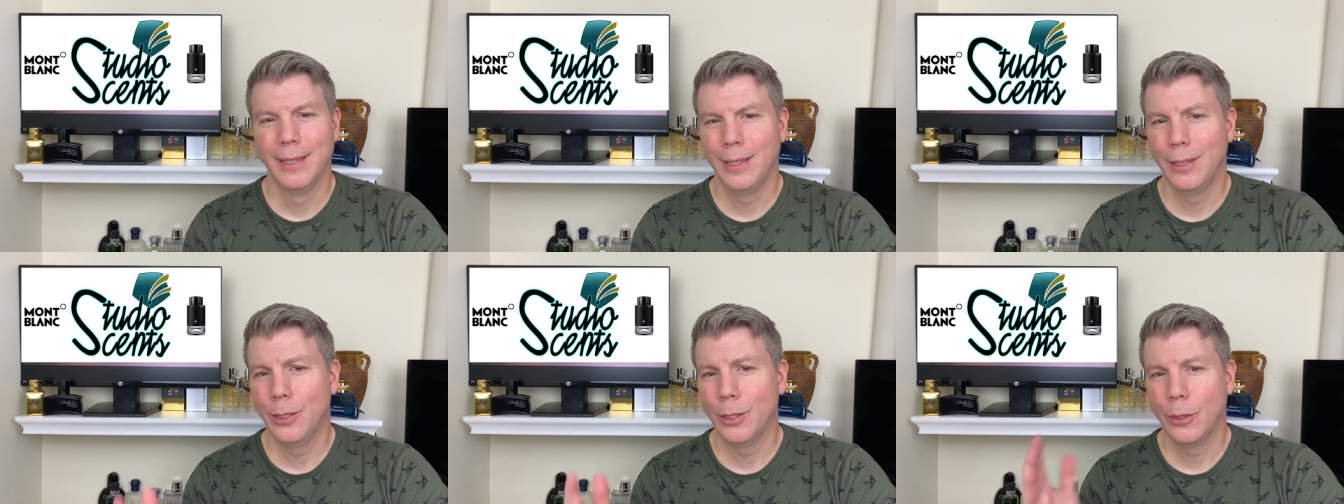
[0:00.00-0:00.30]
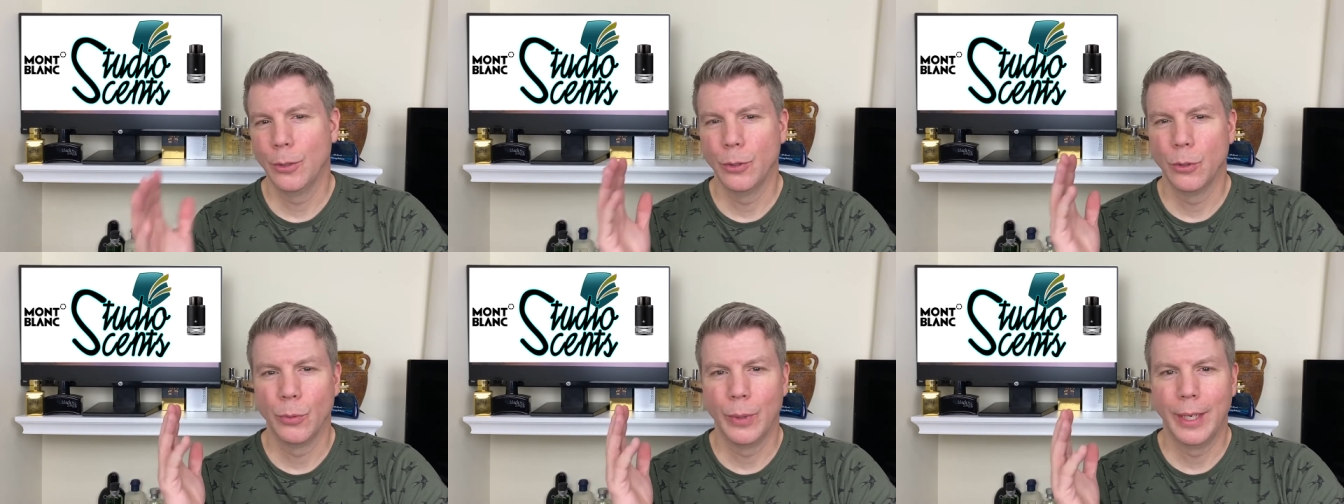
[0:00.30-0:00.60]
You
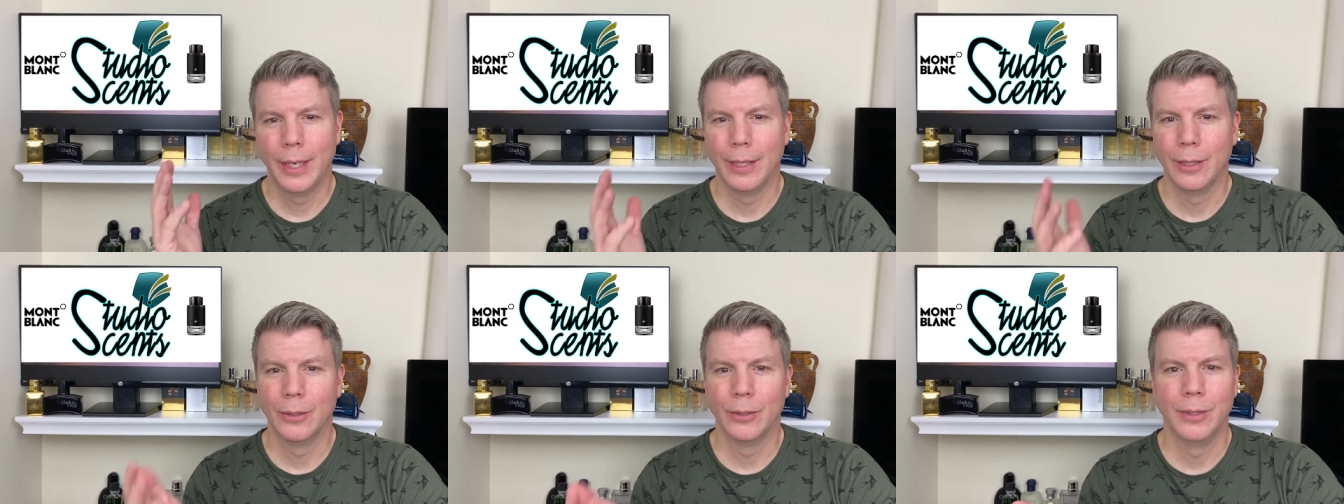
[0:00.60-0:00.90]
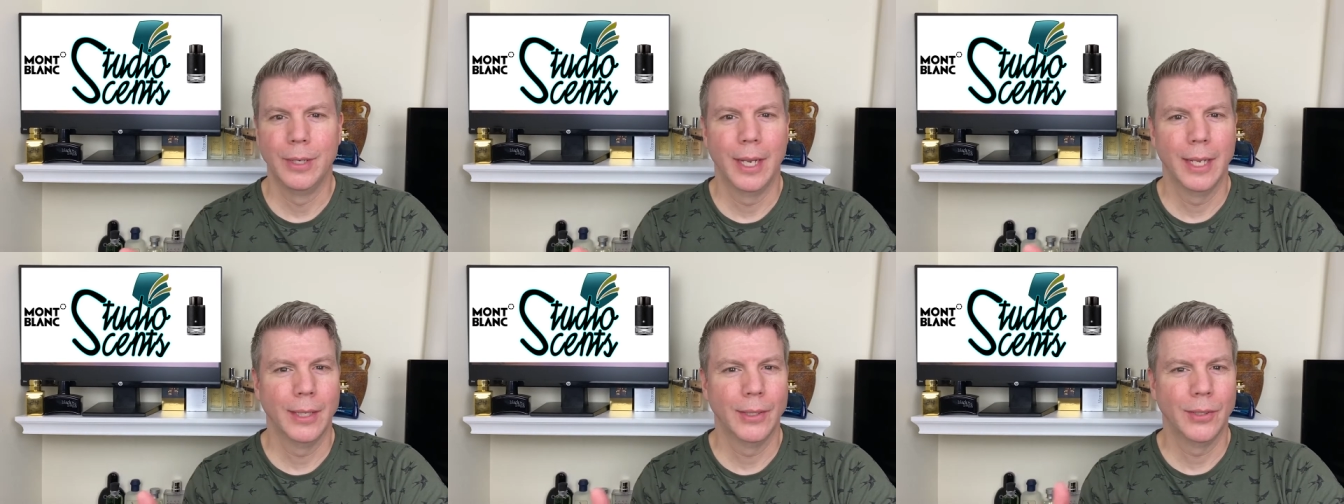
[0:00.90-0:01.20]
know, the
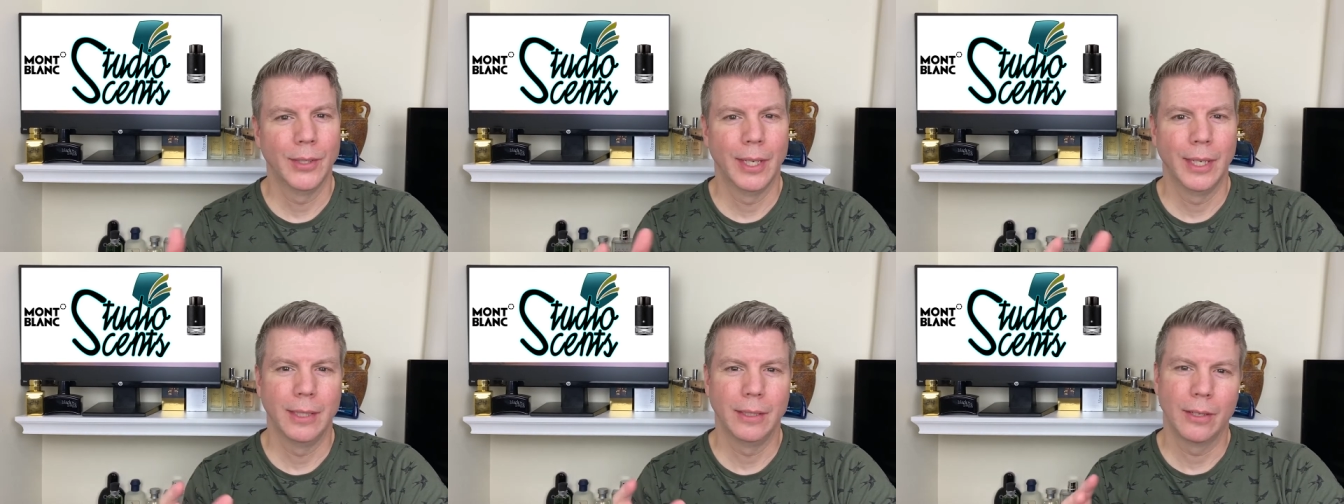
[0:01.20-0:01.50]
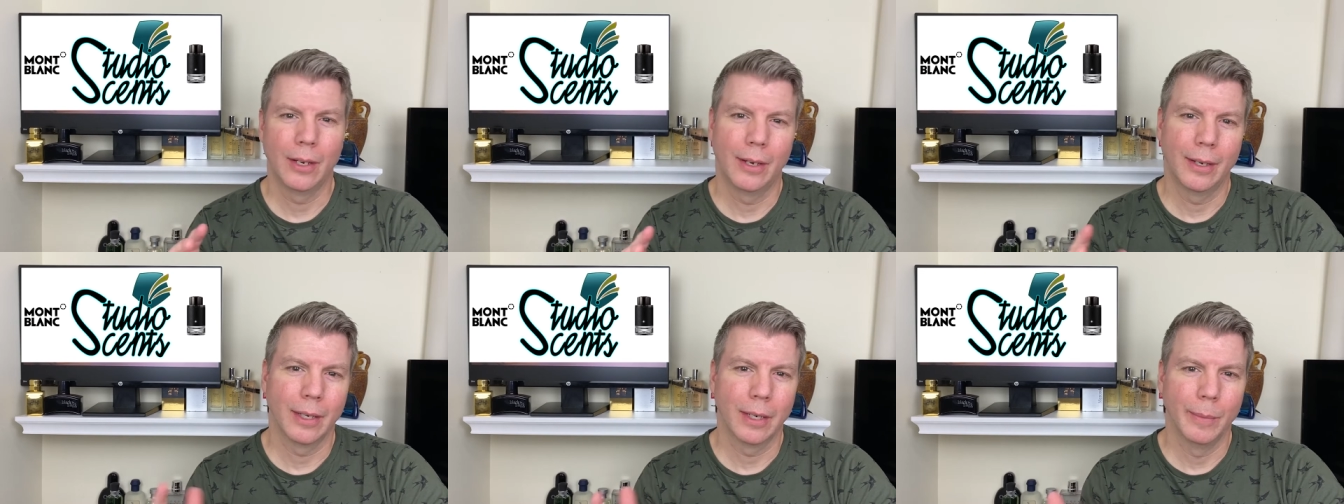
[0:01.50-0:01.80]
regular naysay
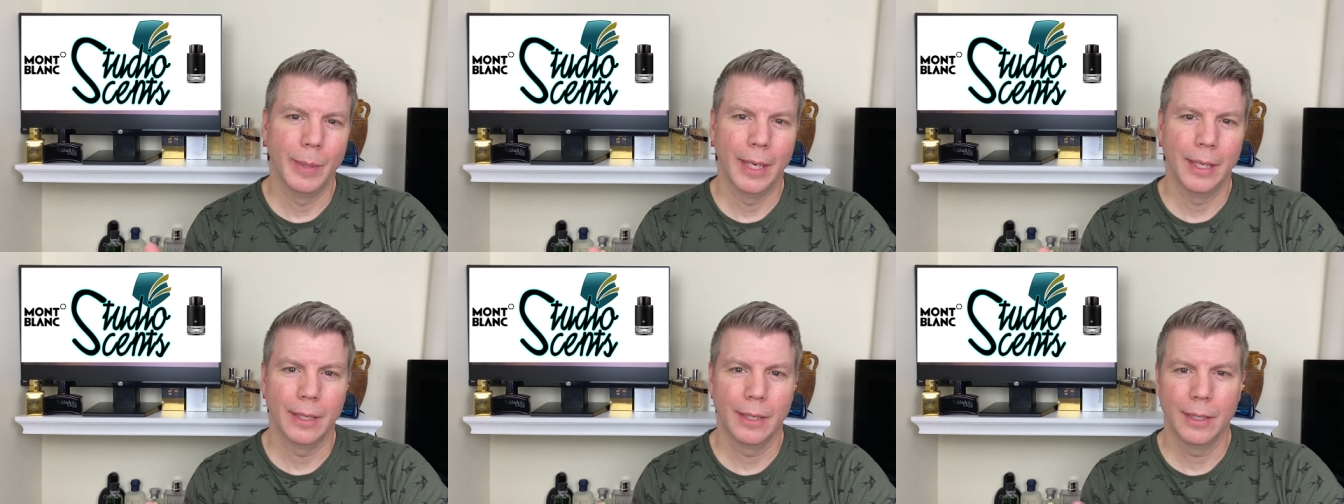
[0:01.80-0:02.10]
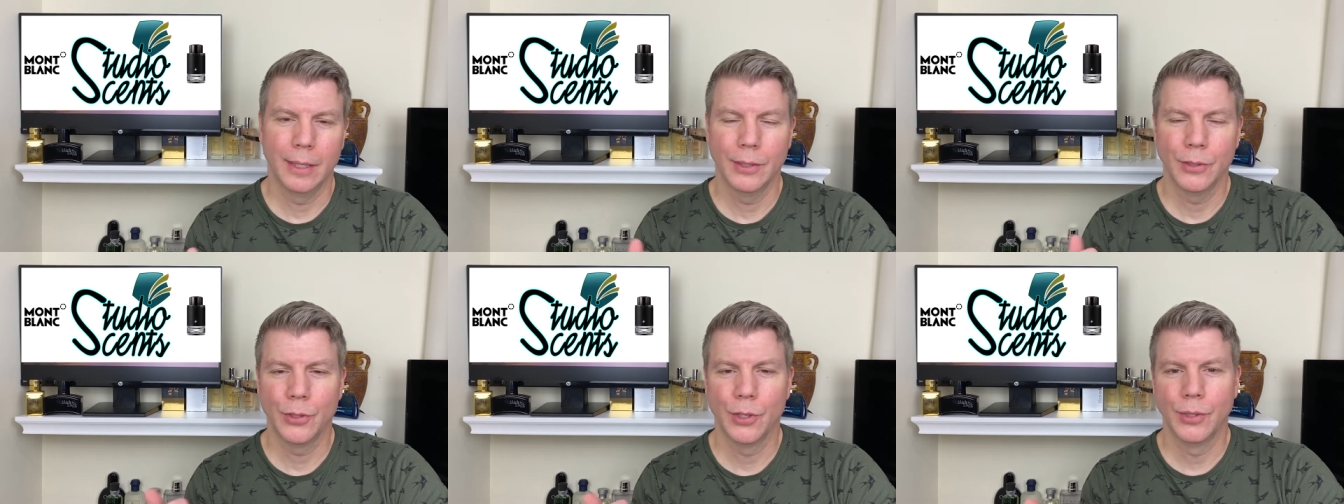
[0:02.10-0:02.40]
talk about,
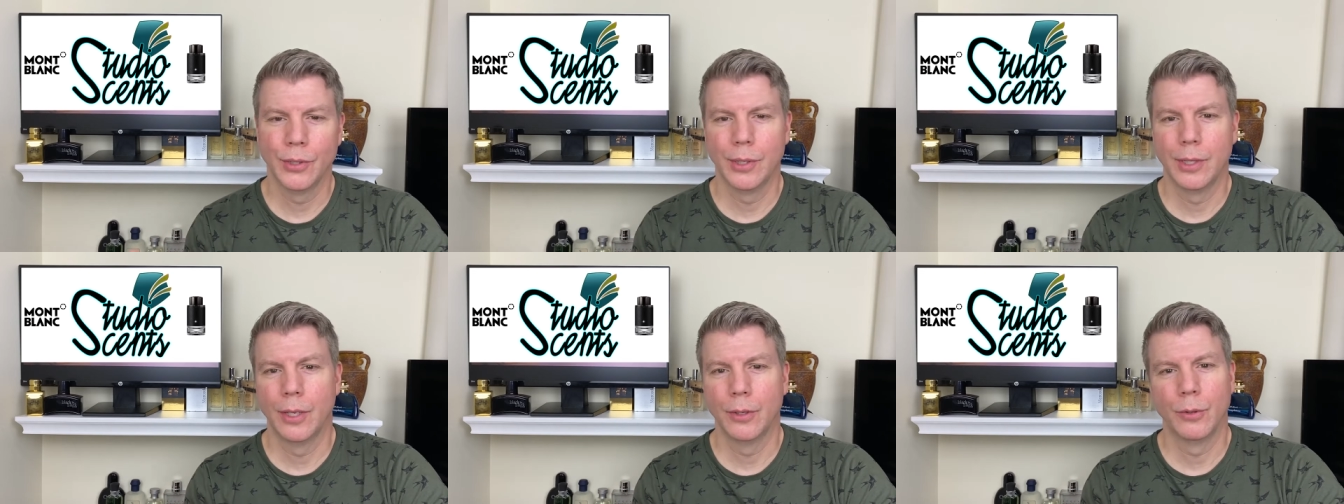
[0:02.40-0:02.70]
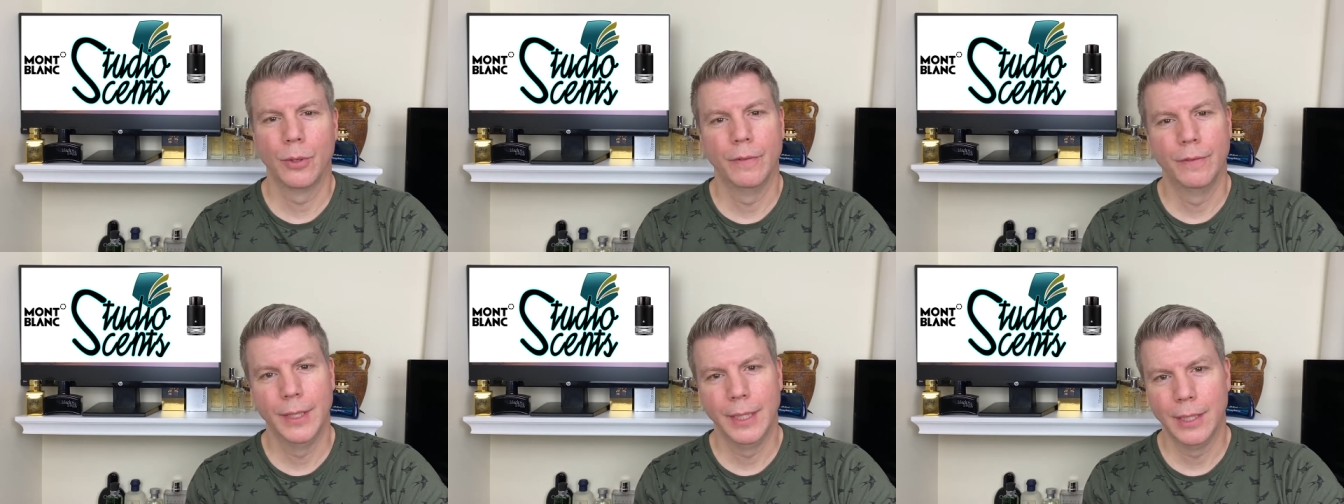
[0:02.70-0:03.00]
oh, it's just
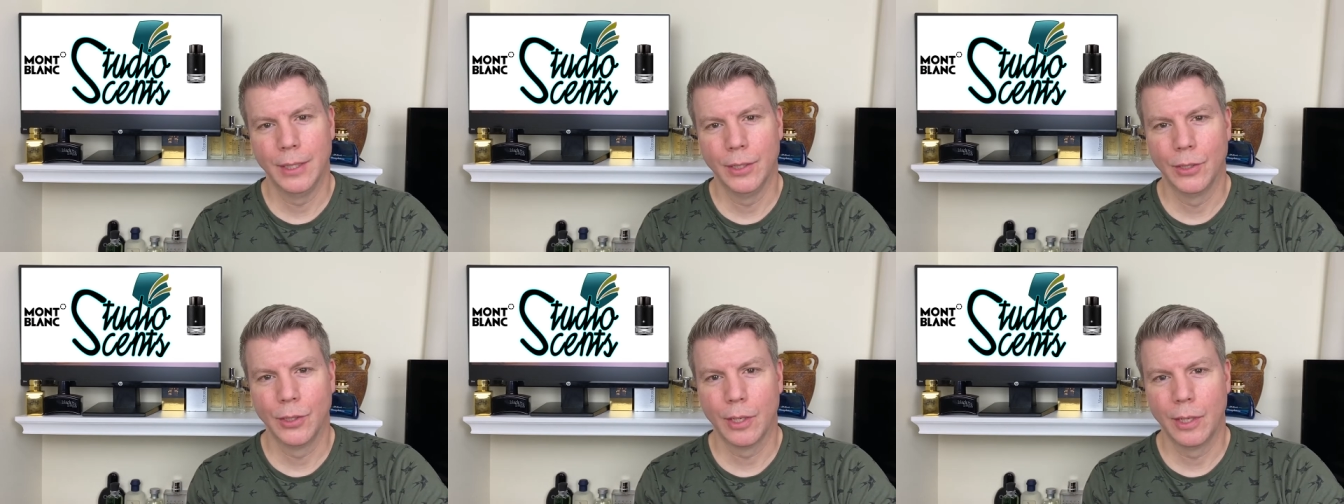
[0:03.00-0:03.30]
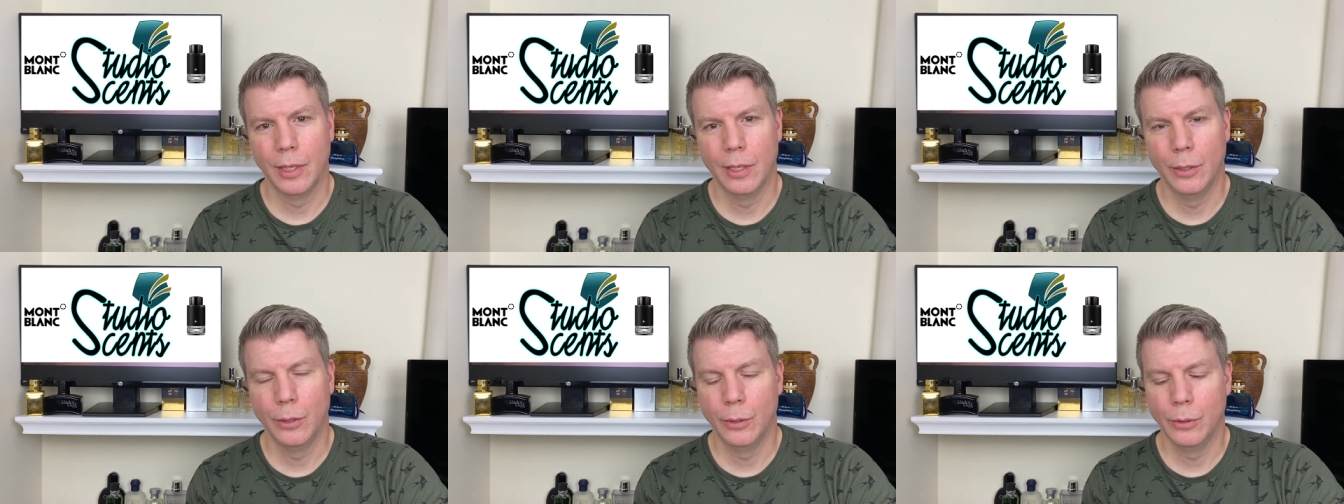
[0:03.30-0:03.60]
another Aventus
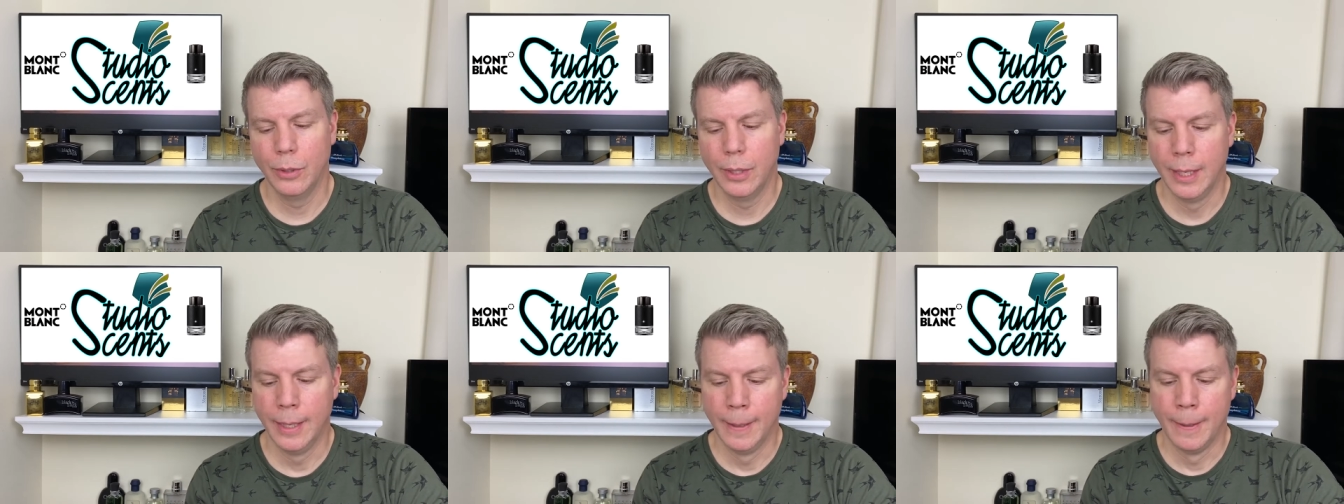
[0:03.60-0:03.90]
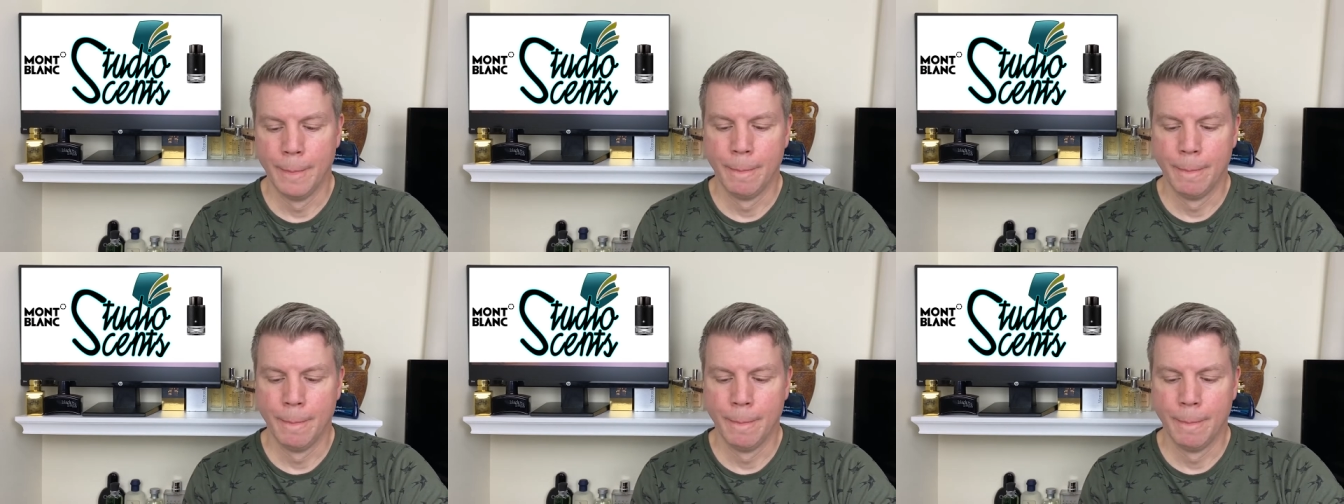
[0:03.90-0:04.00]
clone.